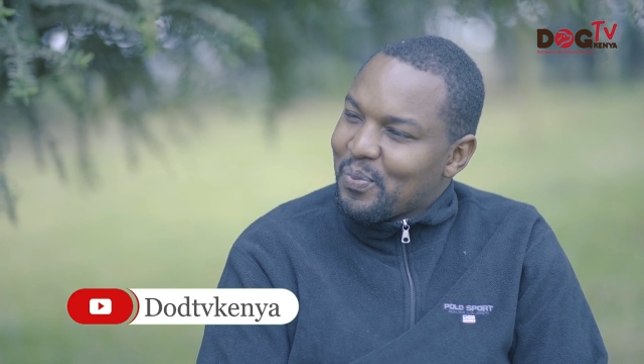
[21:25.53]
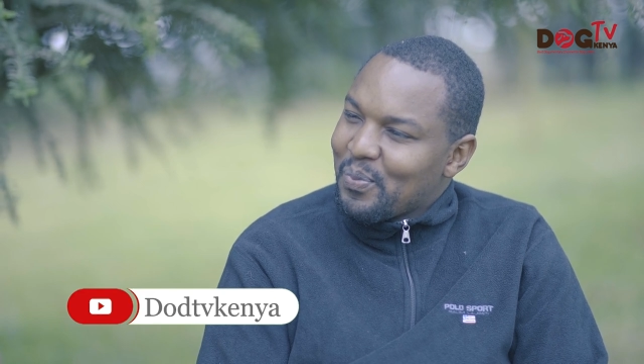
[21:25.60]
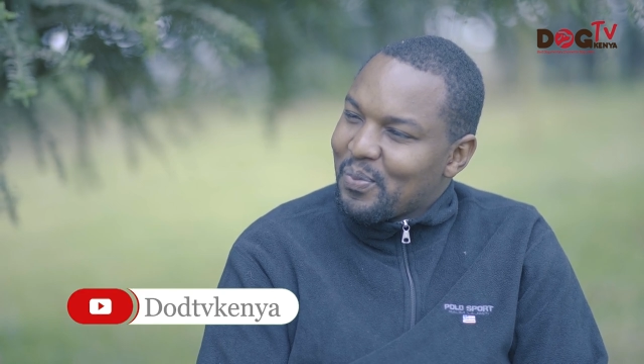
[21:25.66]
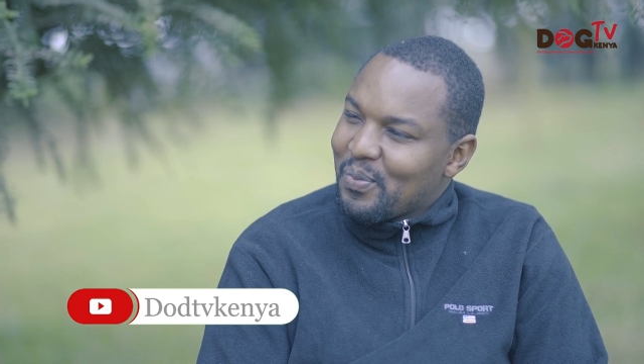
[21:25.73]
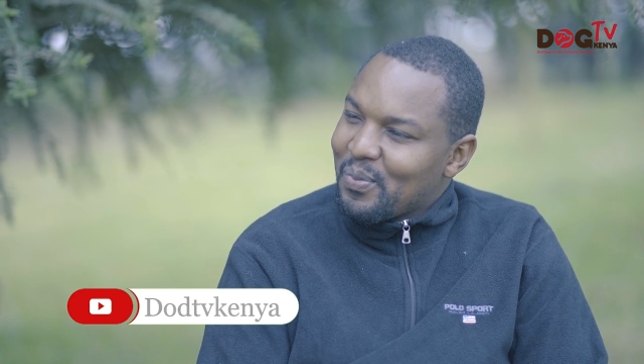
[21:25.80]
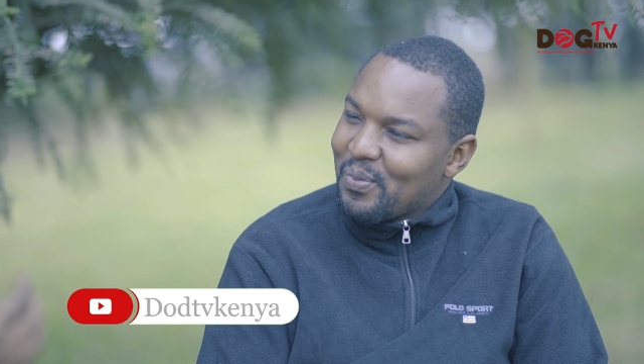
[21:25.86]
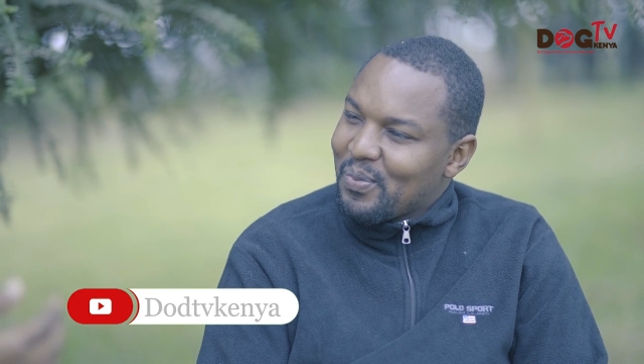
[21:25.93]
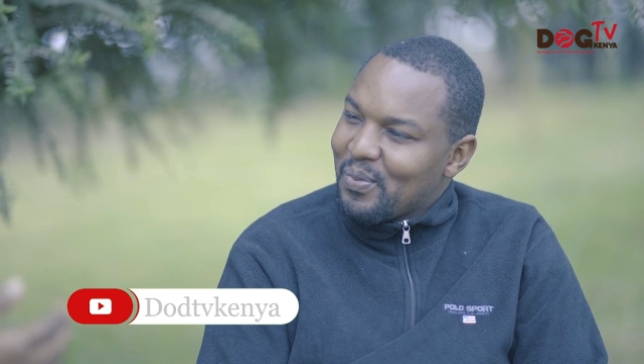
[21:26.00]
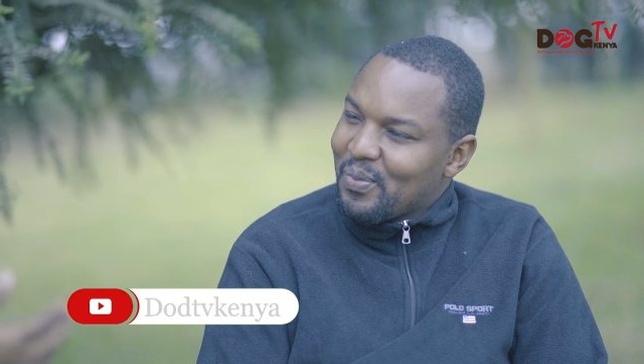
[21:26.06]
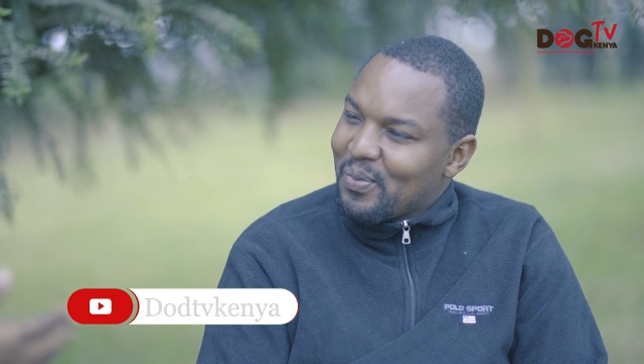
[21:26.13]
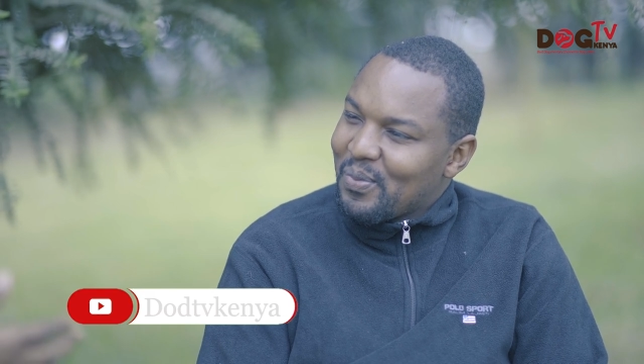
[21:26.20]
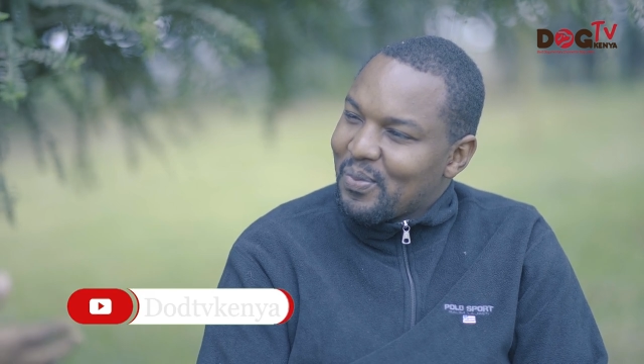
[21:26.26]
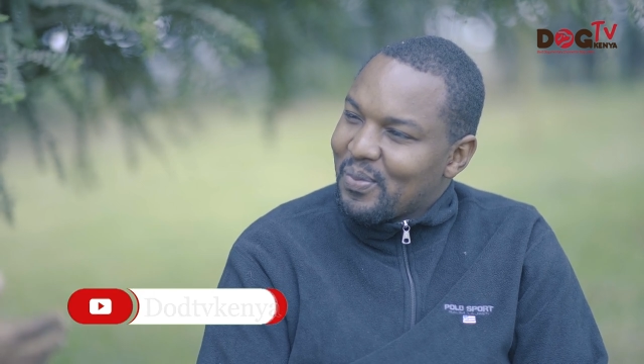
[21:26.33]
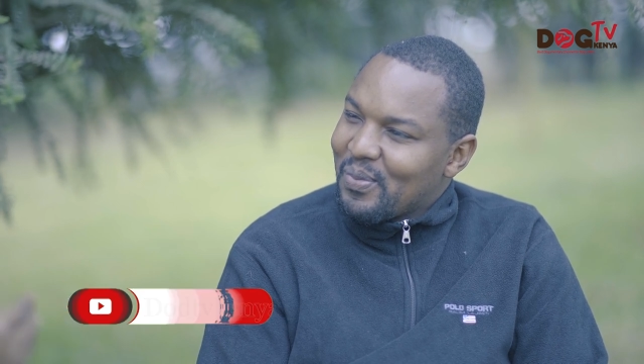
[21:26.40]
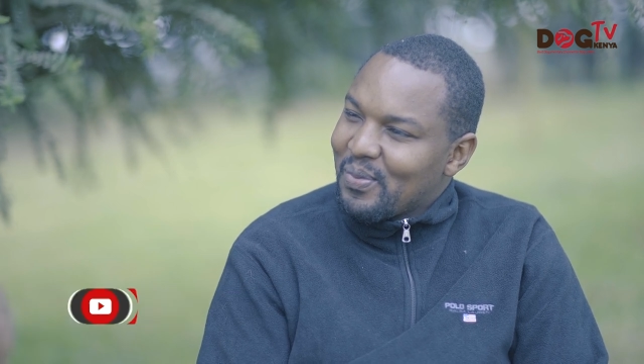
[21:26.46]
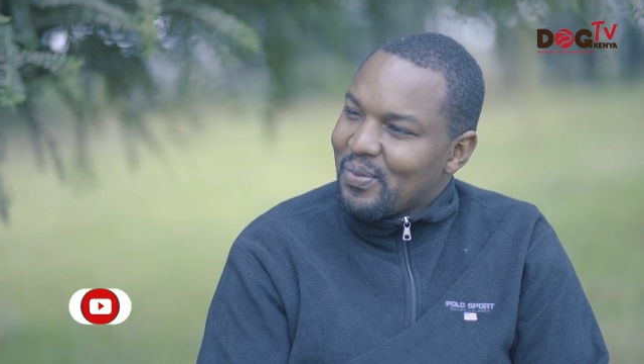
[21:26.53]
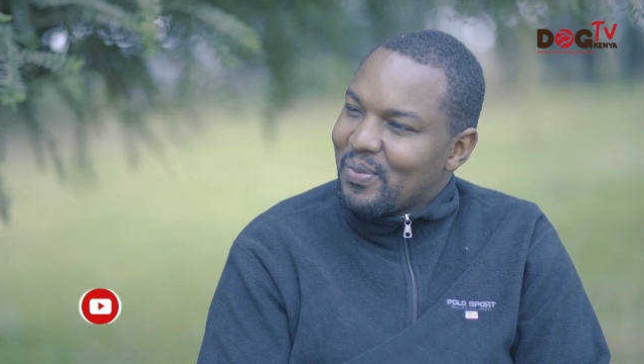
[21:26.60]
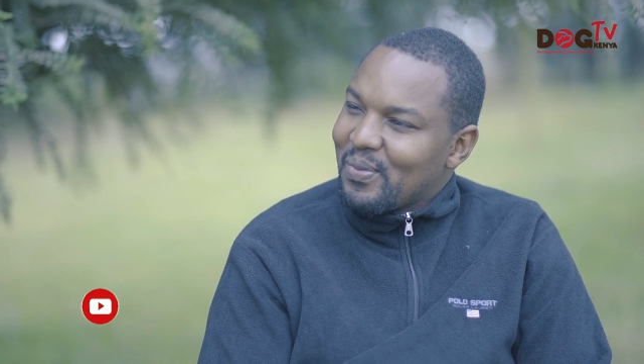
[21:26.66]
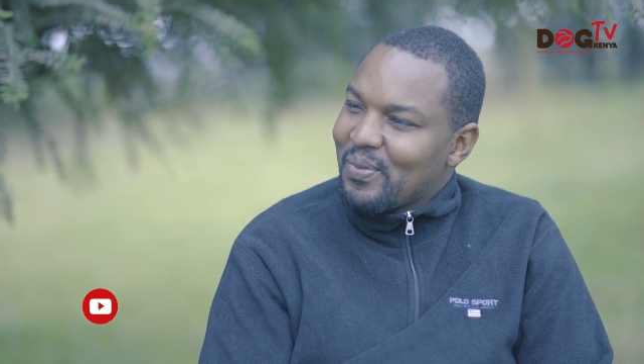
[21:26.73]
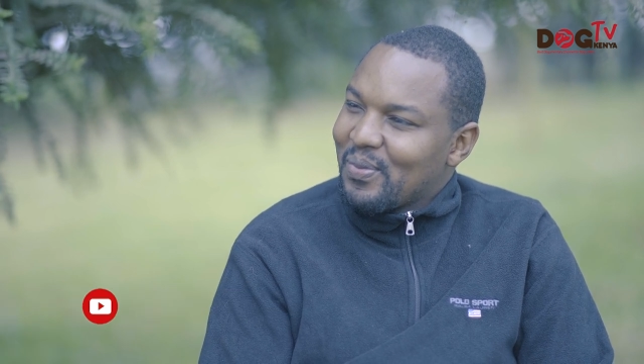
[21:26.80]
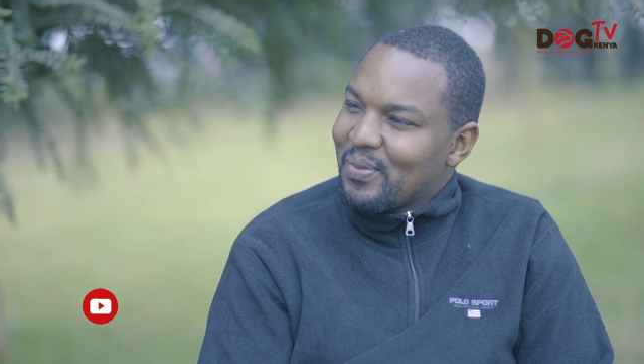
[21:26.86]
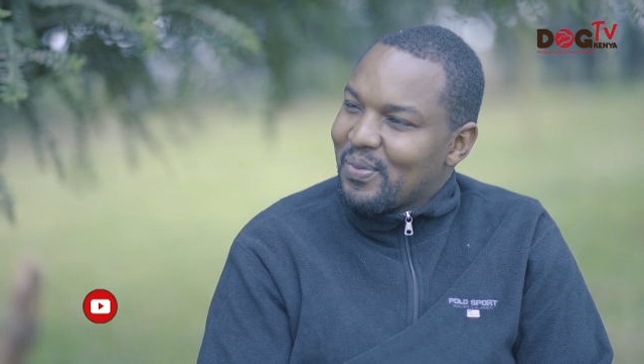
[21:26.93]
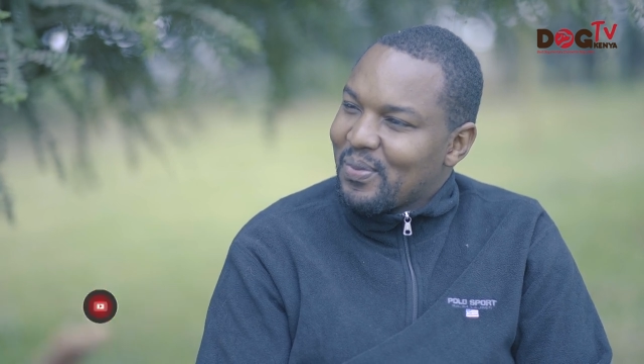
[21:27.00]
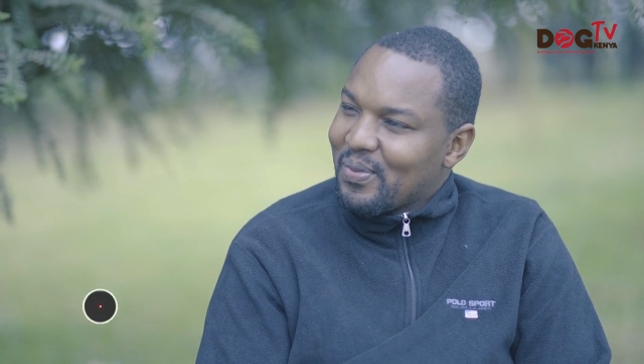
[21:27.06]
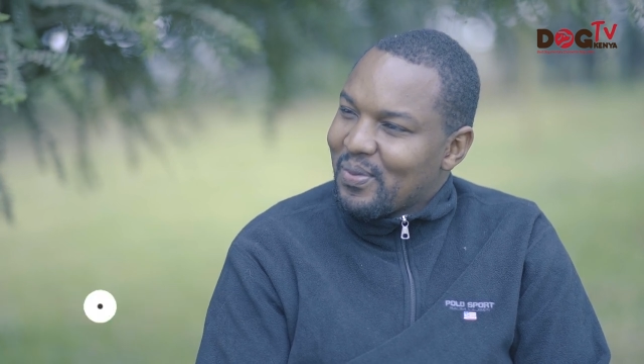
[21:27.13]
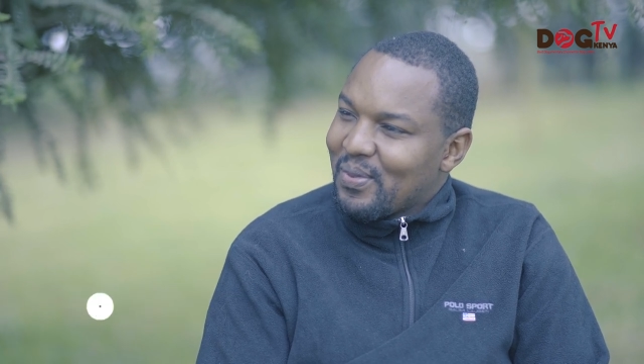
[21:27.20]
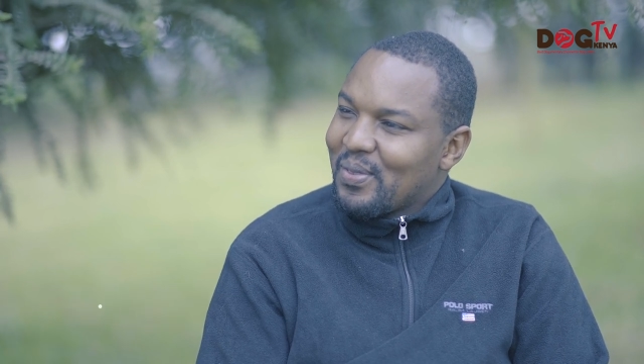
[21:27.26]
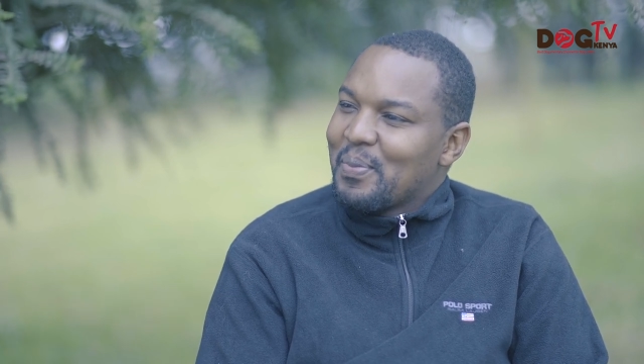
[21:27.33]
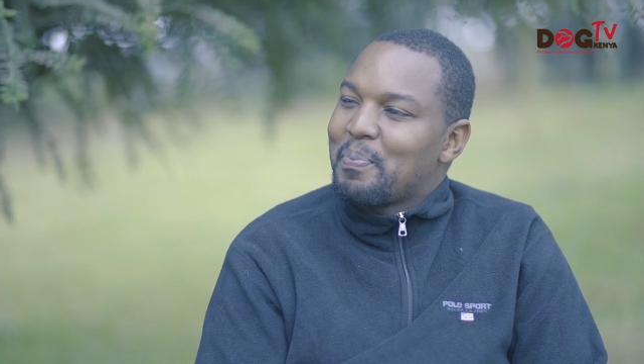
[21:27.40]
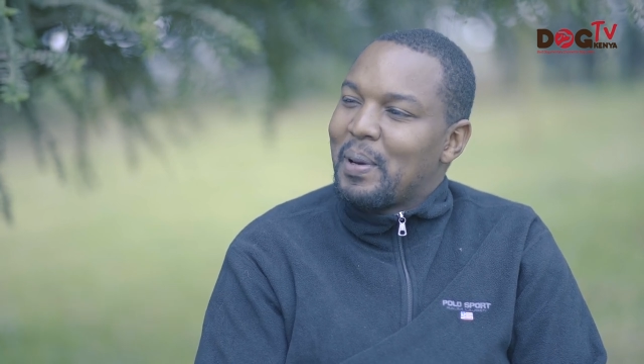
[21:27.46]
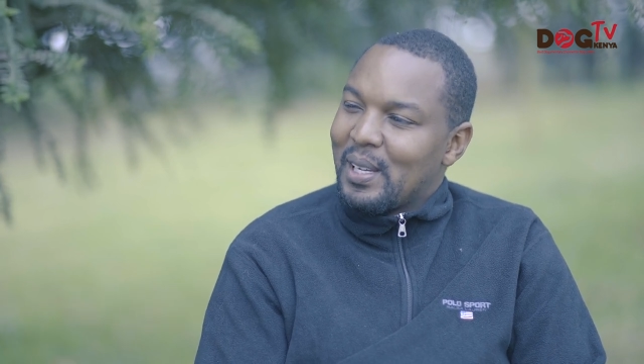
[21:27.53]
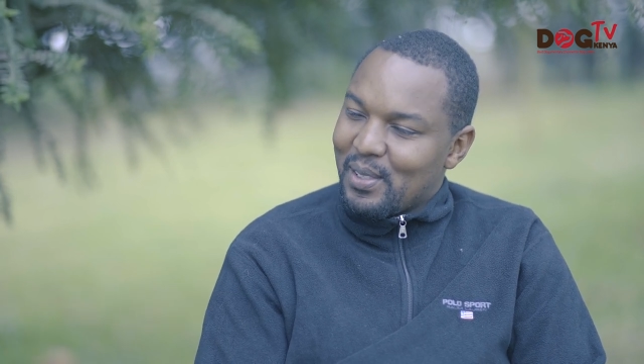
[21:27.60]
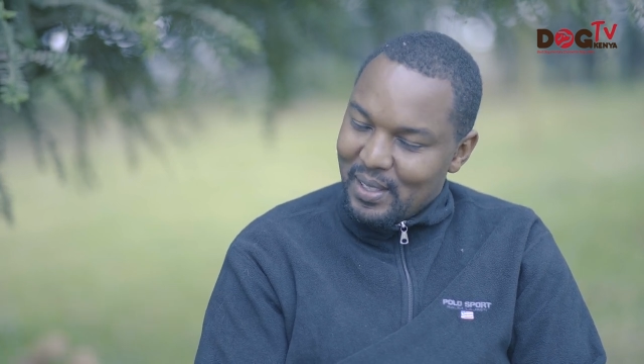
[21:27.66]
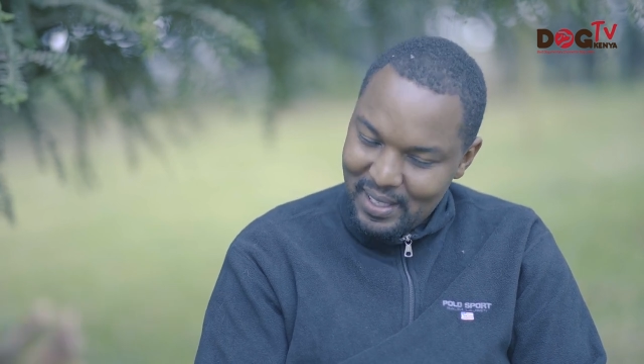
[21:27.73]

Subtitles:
for you to be a vet, you have to be an animal lover.